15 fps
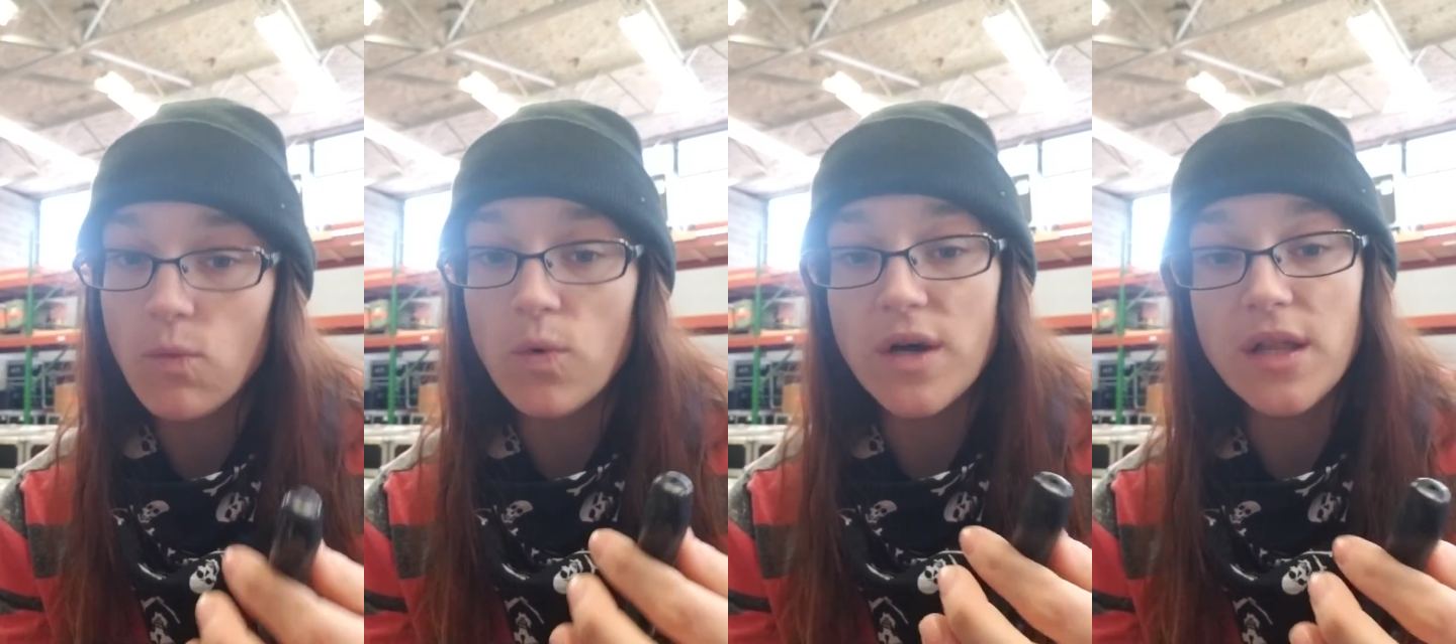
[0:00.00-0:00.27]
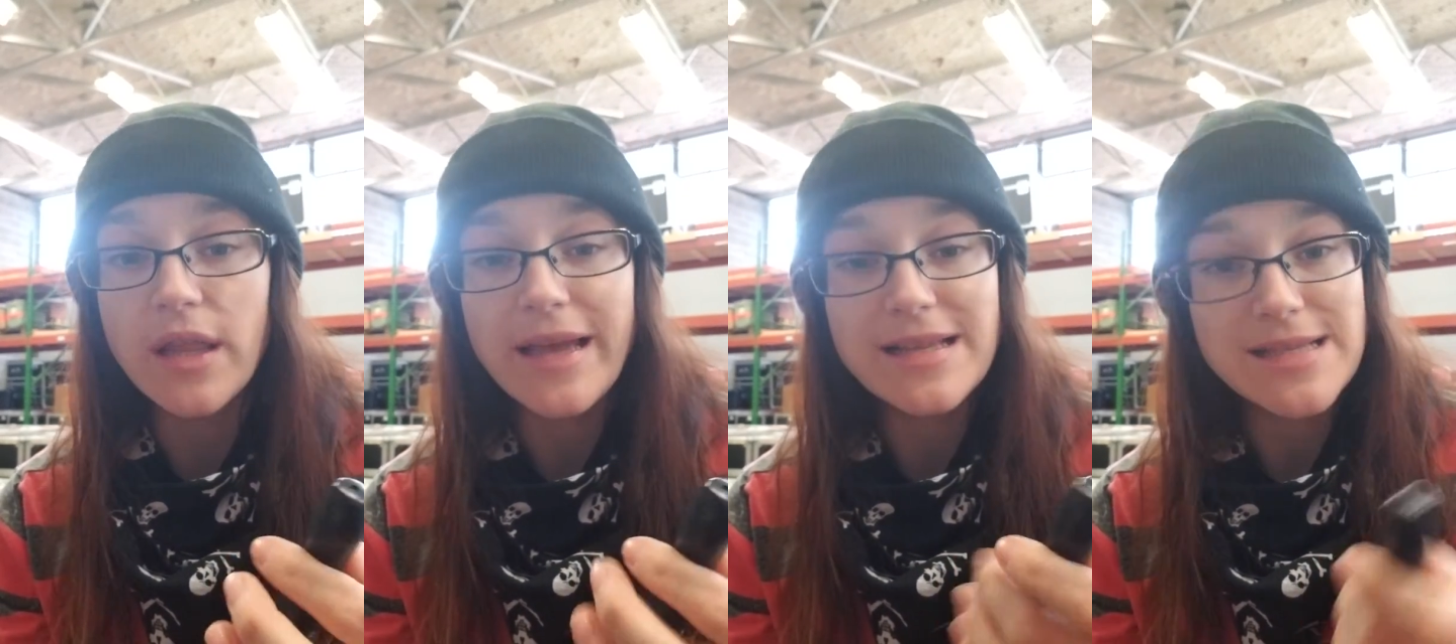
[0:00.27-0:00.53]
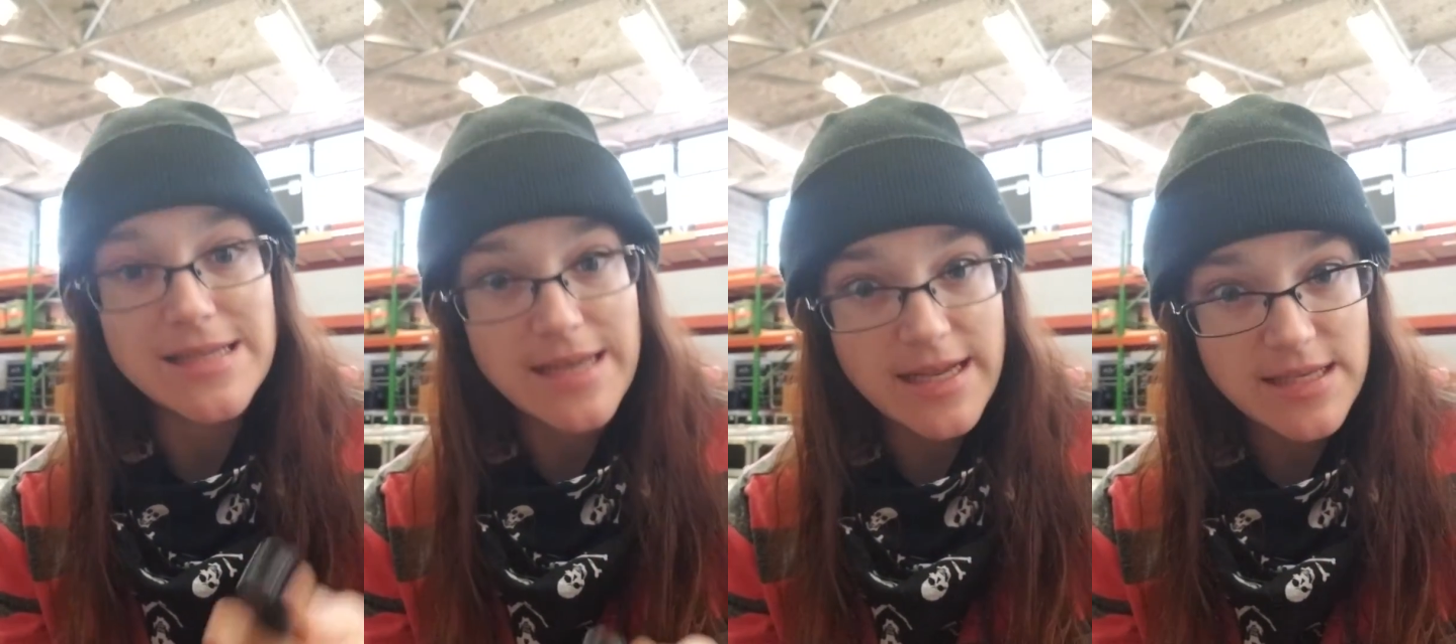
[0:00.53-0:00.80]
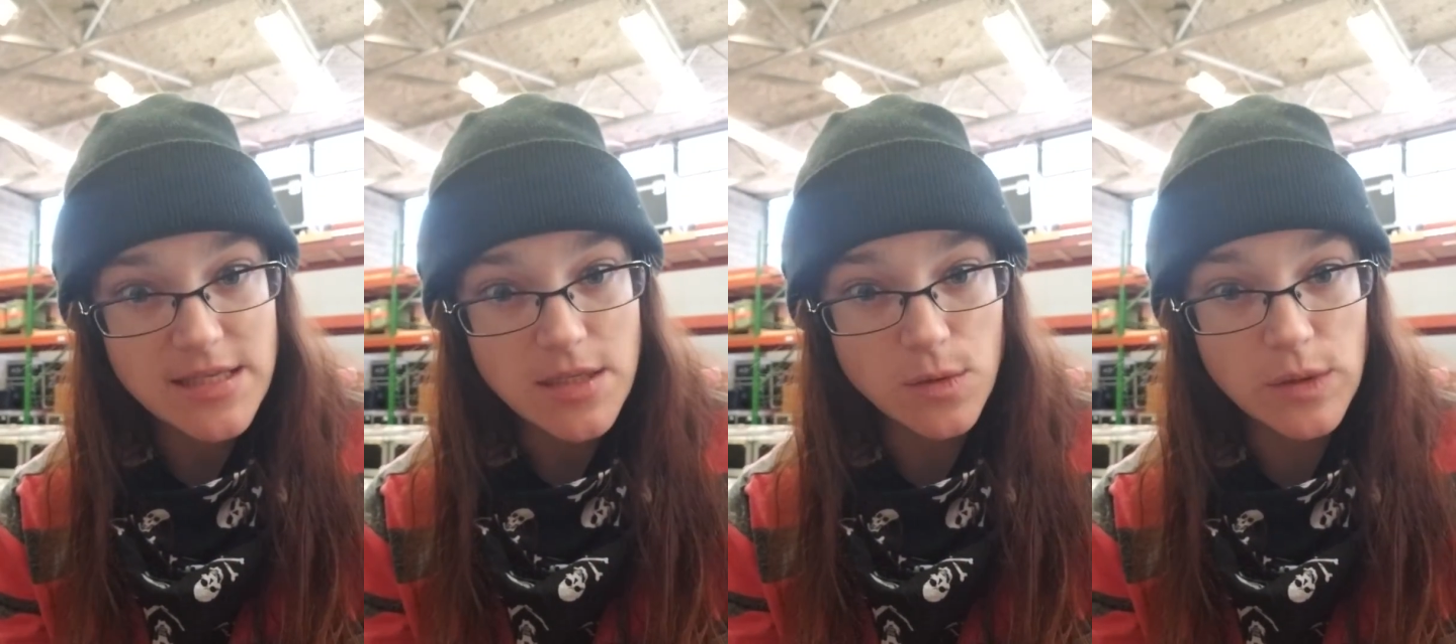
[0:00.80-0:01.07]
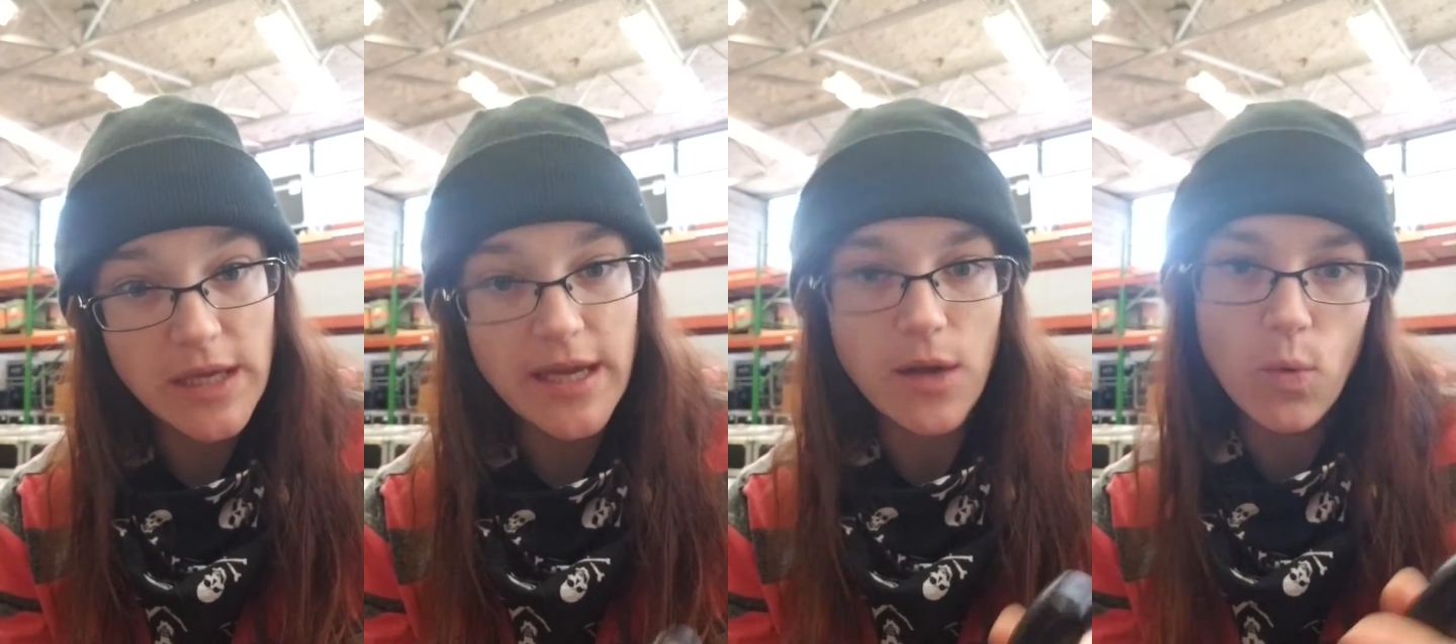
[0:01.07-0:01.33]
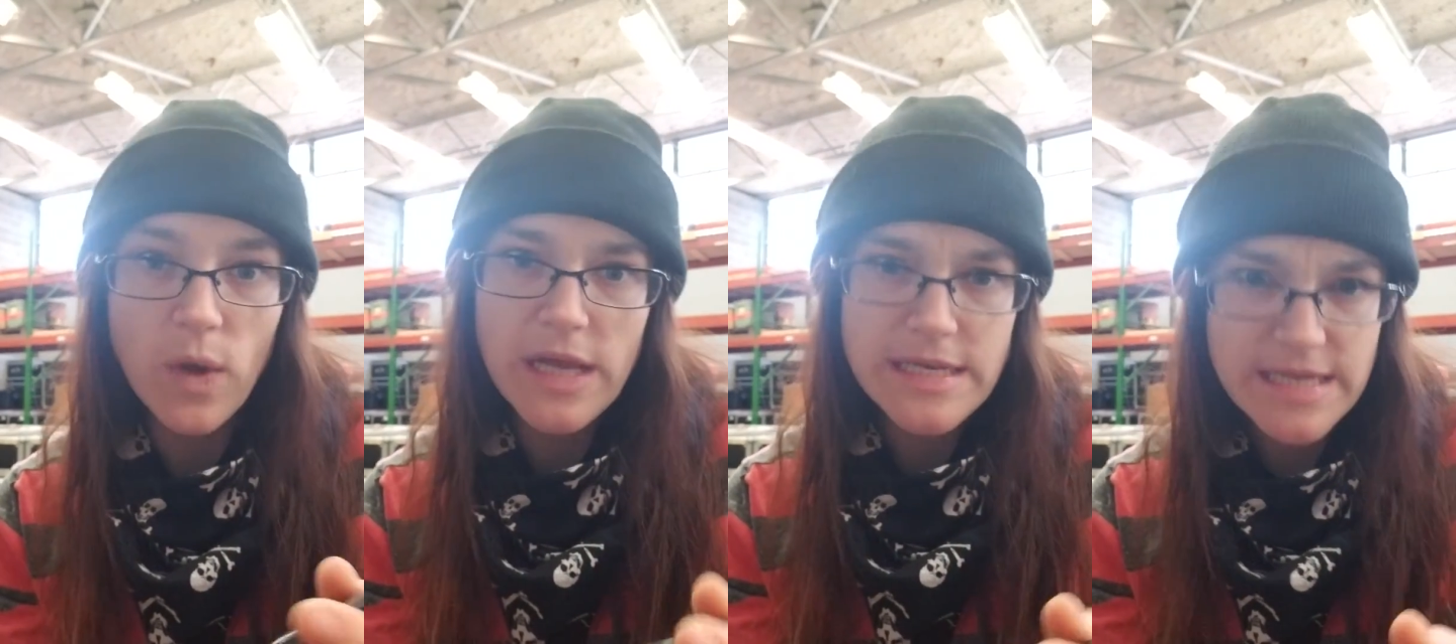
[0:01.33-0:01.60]
what lance sets you like,
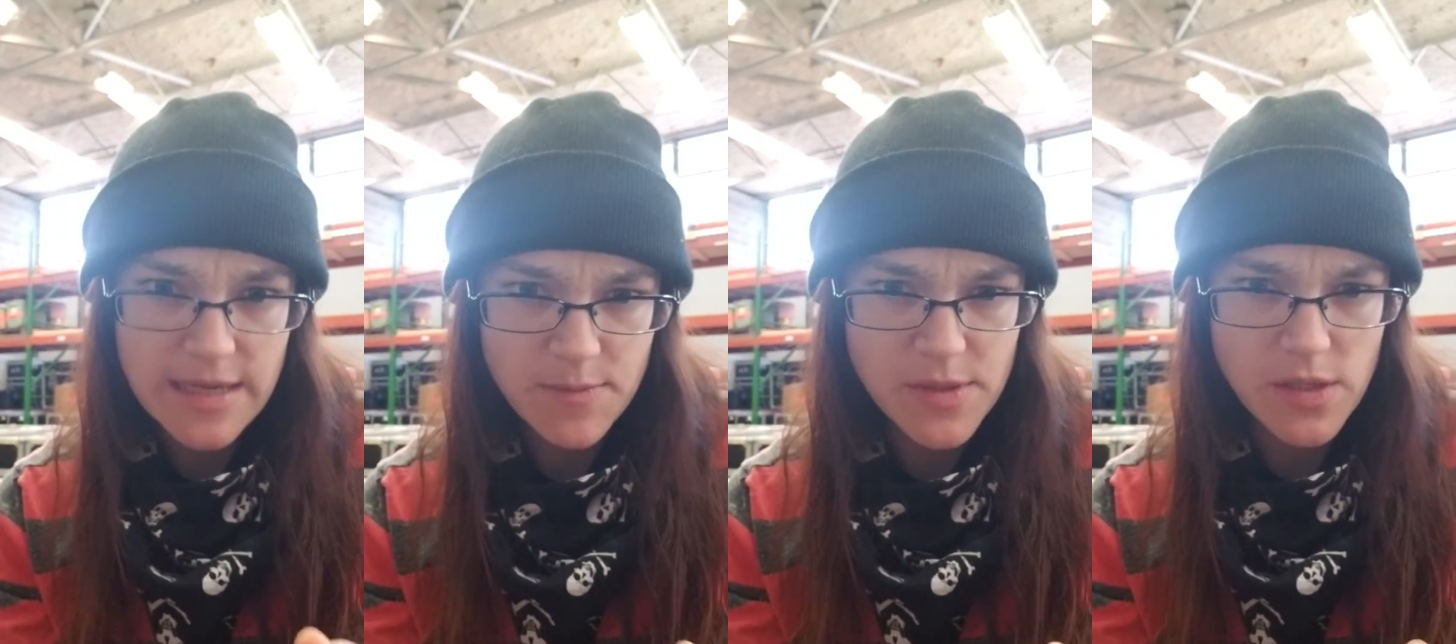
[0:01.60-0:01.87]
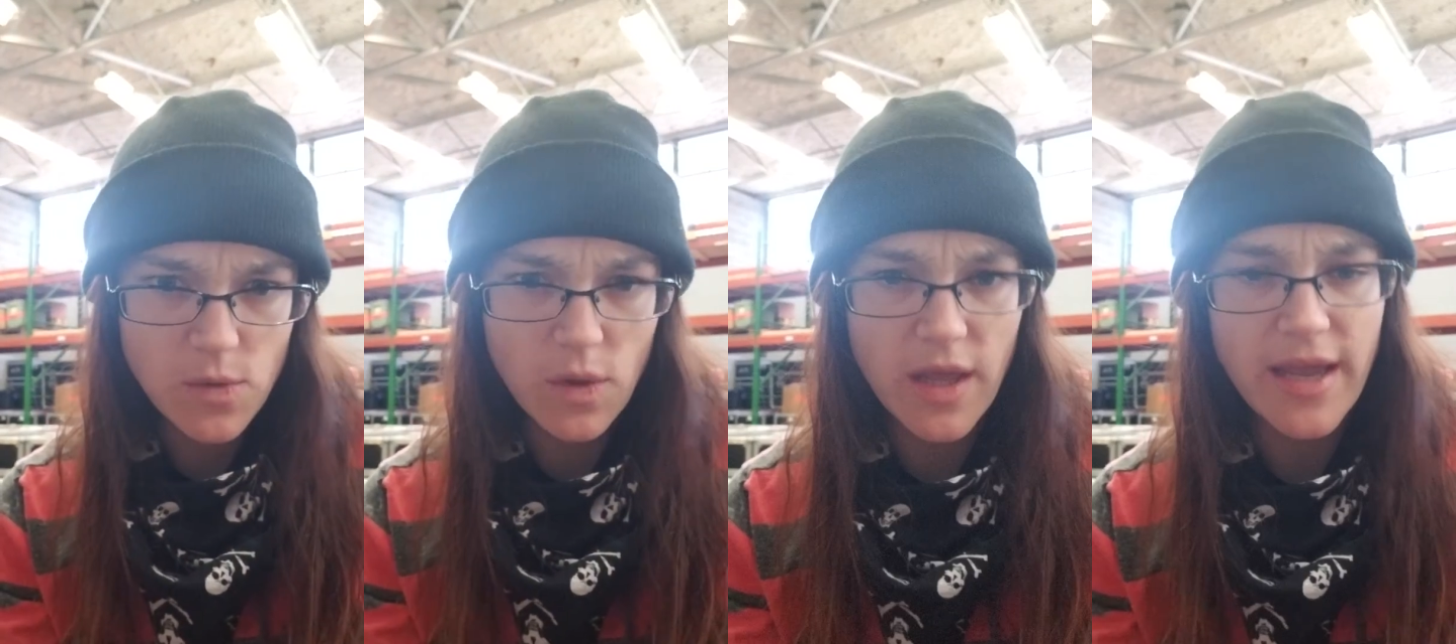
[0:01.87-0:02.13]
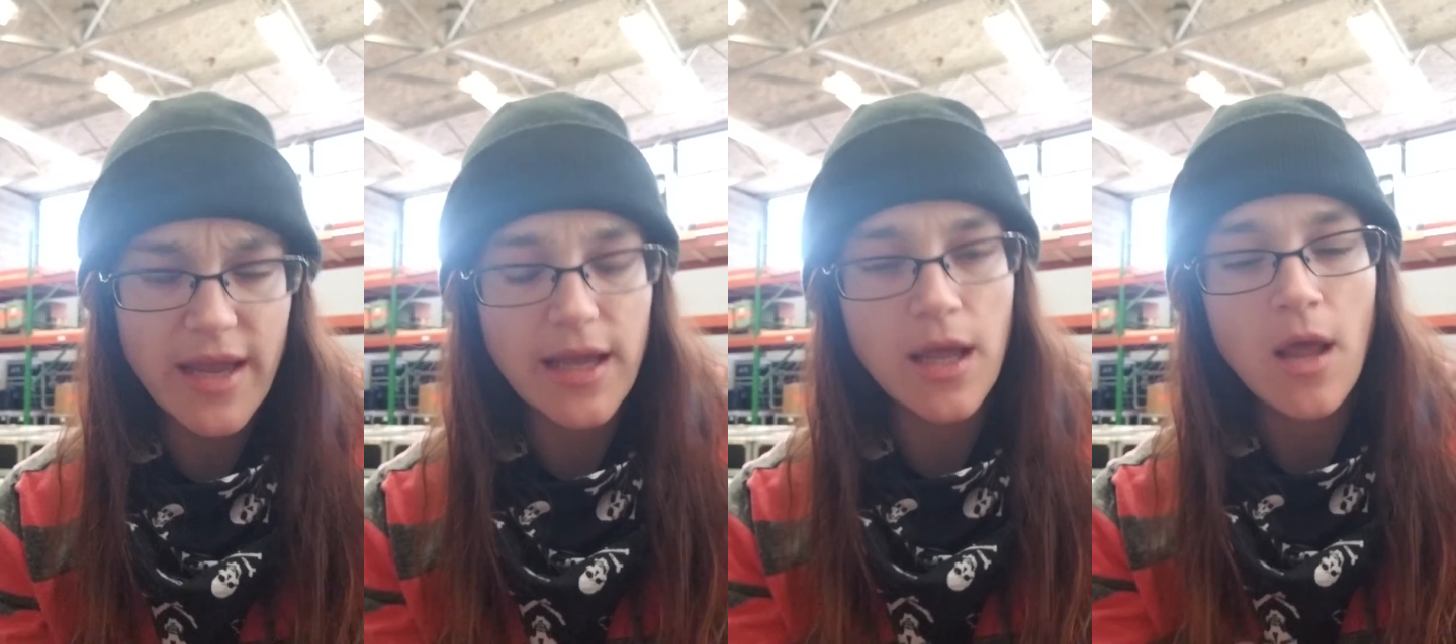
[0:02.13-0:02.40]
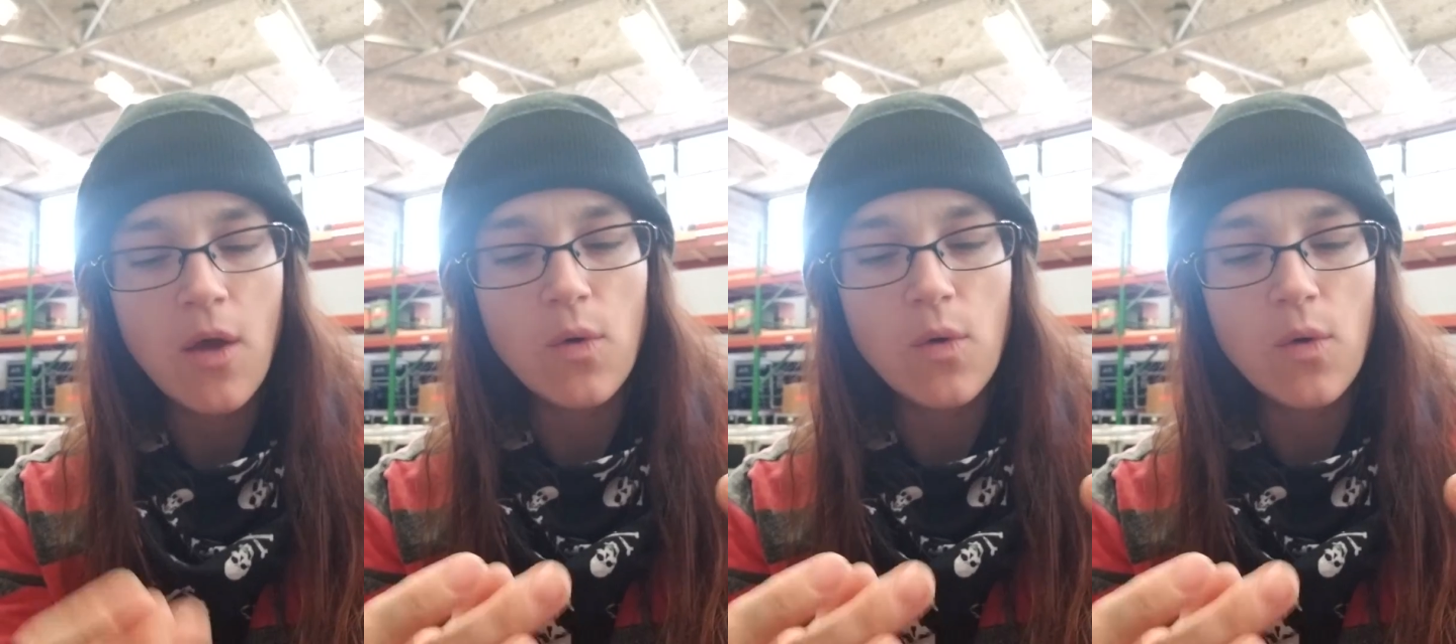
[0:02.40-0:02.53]
what depth you like,